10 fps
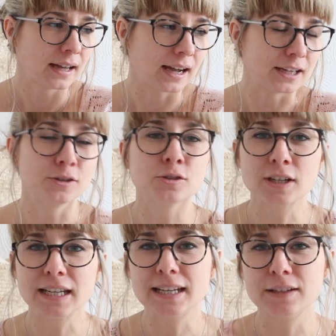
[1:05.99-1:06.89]
I
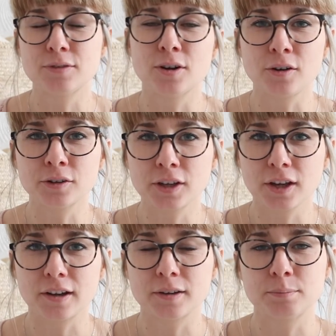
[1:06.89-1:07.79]
usually leave
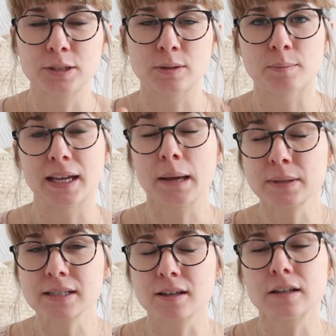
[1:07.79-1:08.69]
longer between my
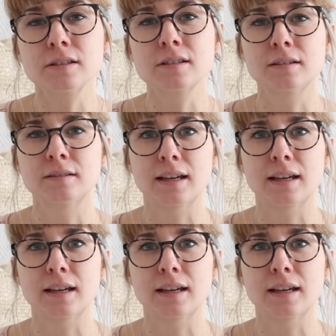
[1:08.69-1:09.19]
episodes